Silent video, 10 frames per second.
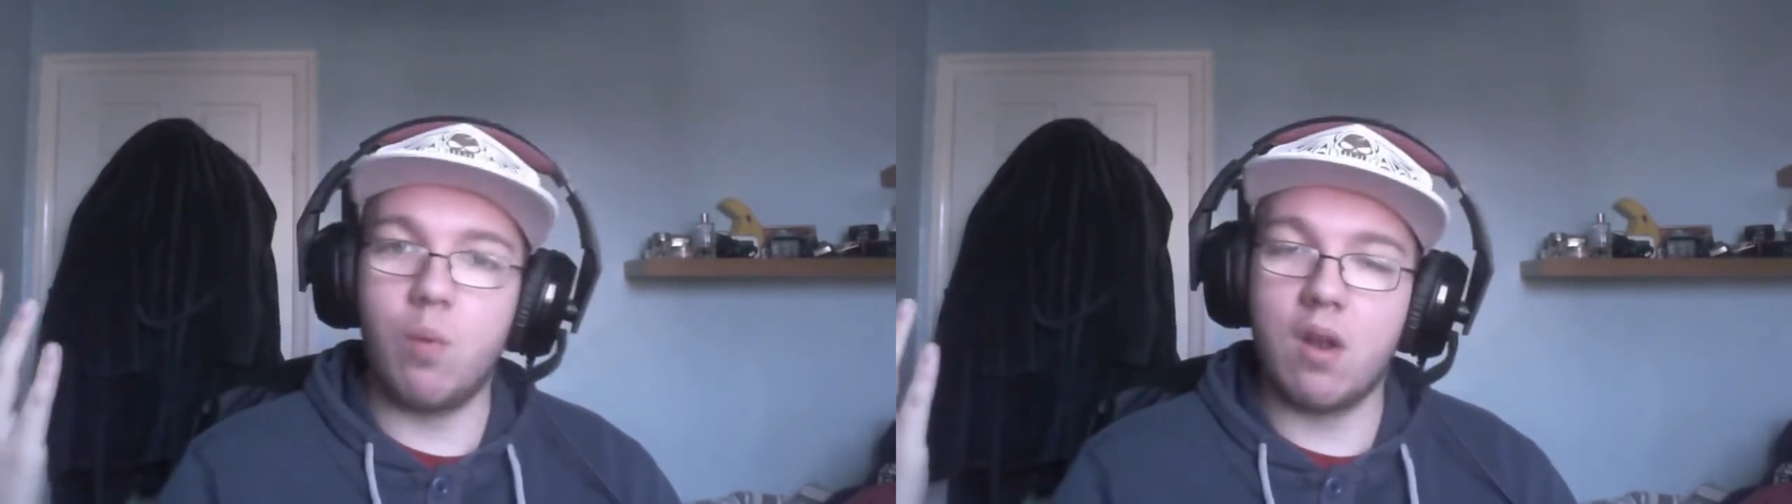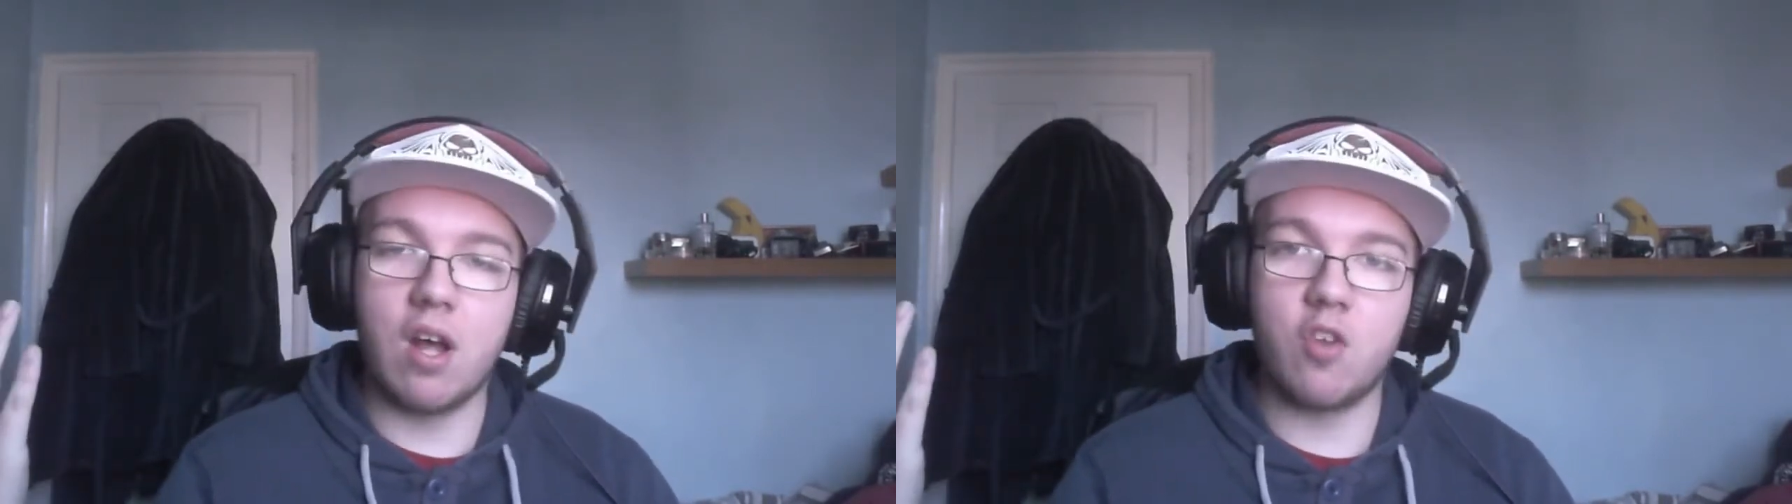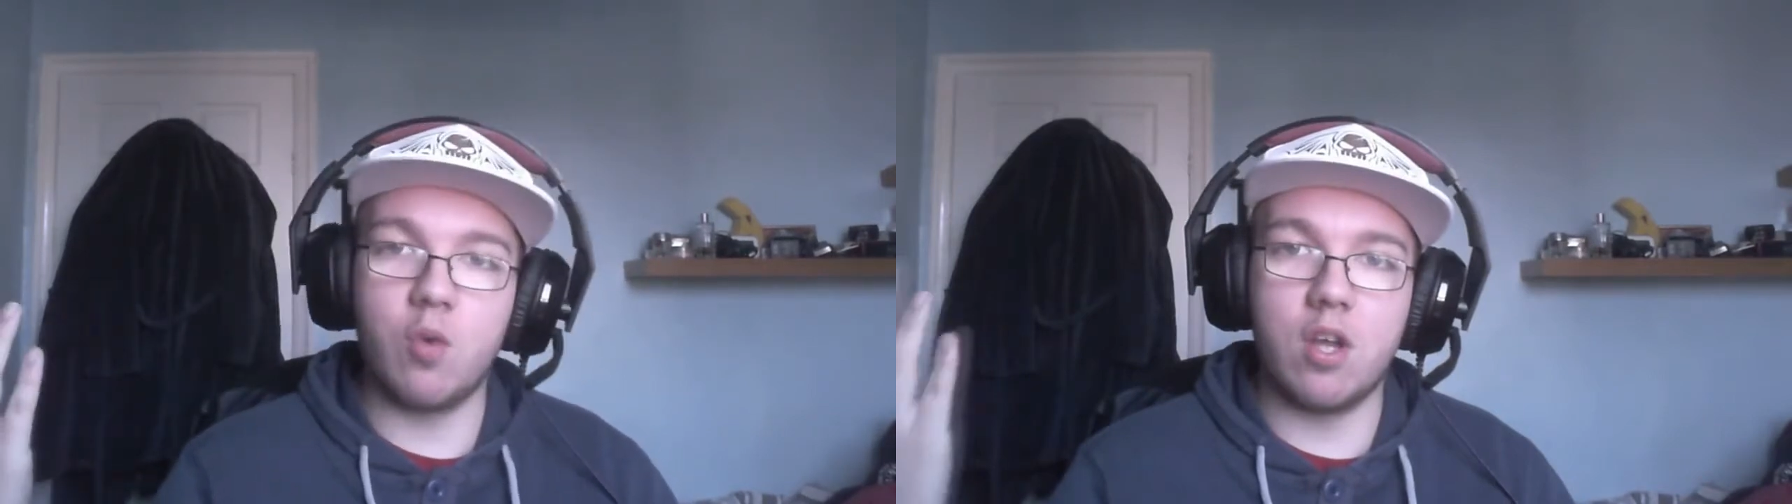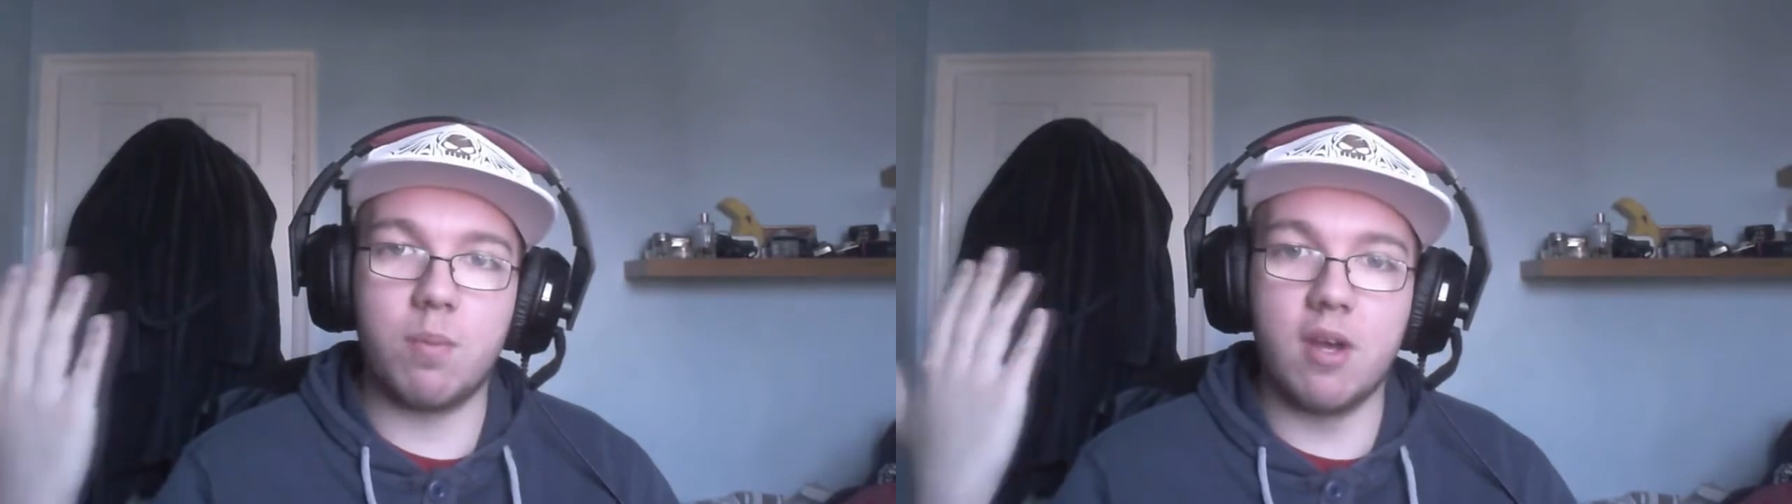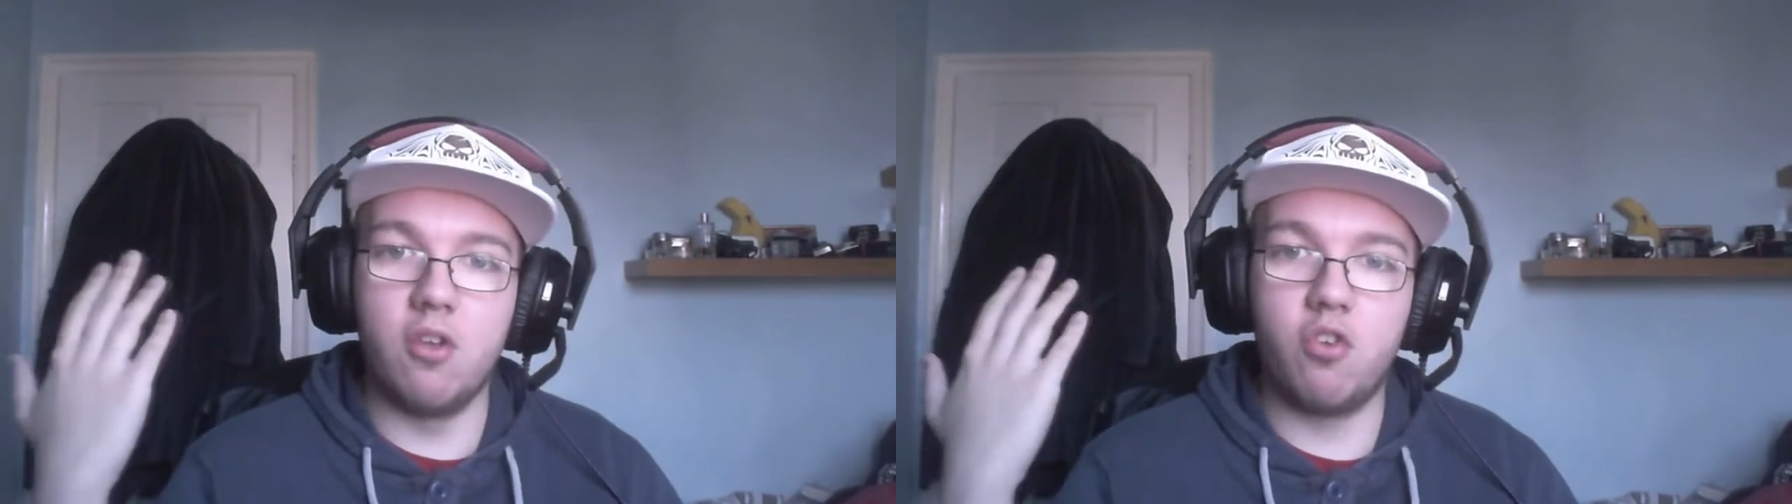one last week is
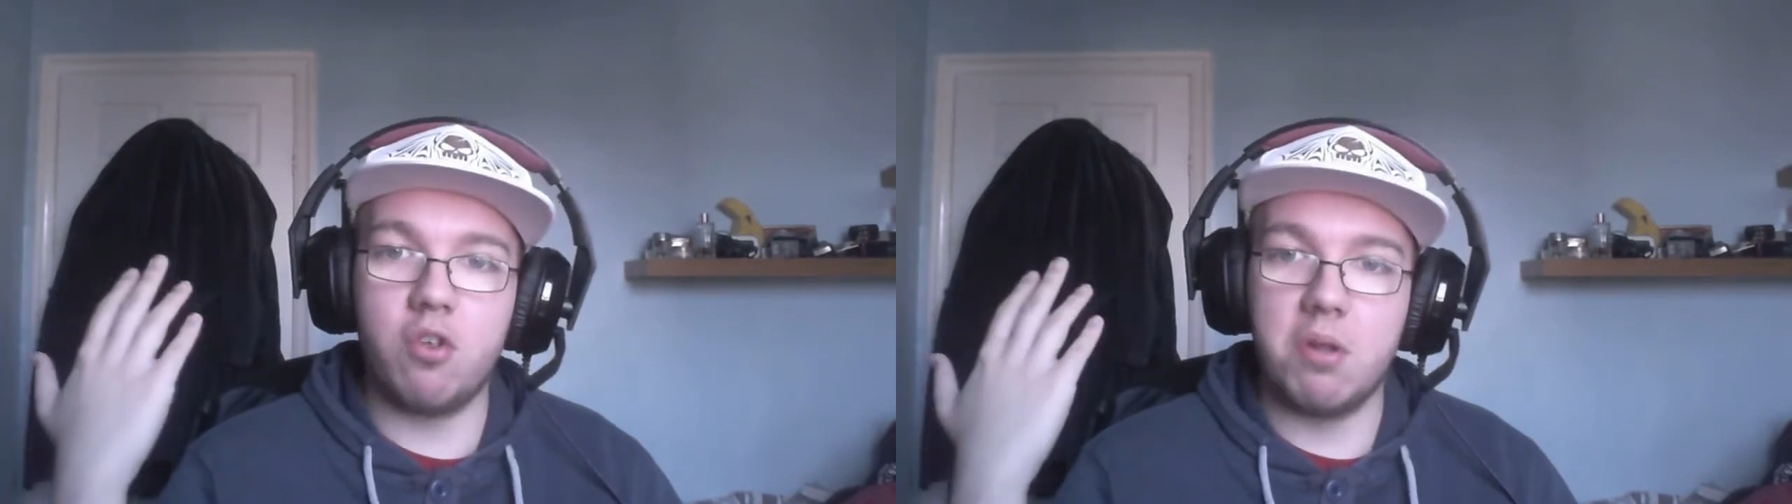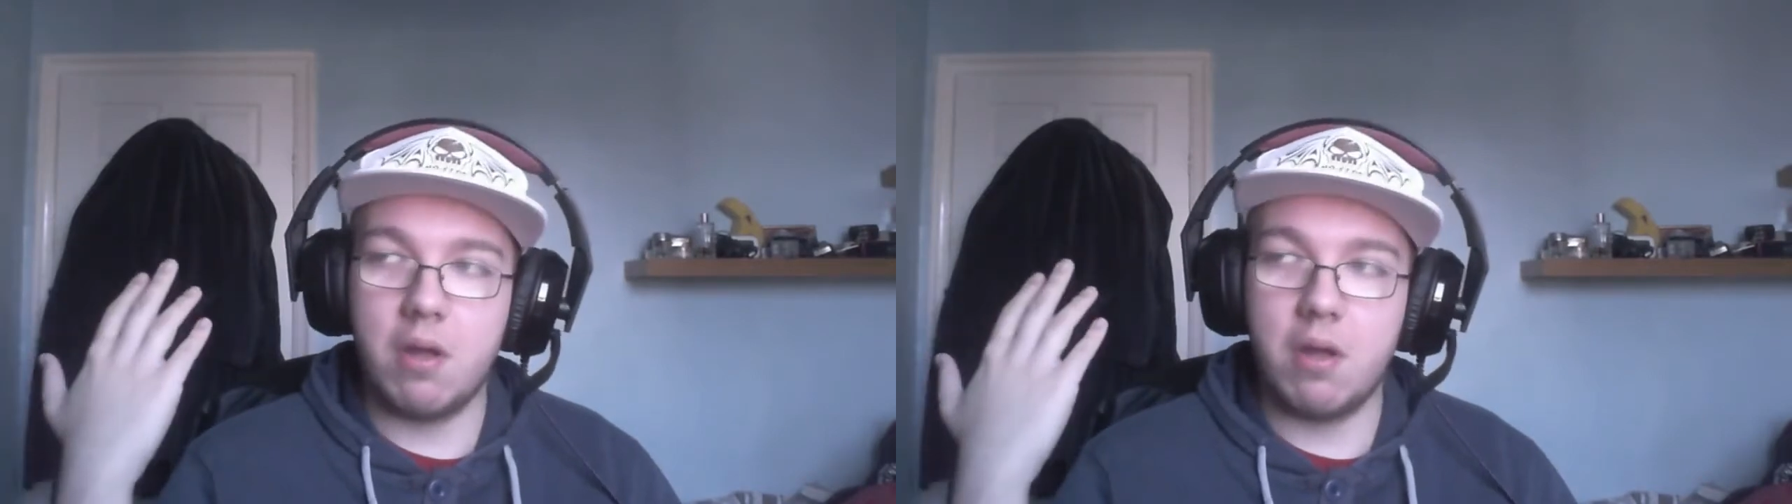because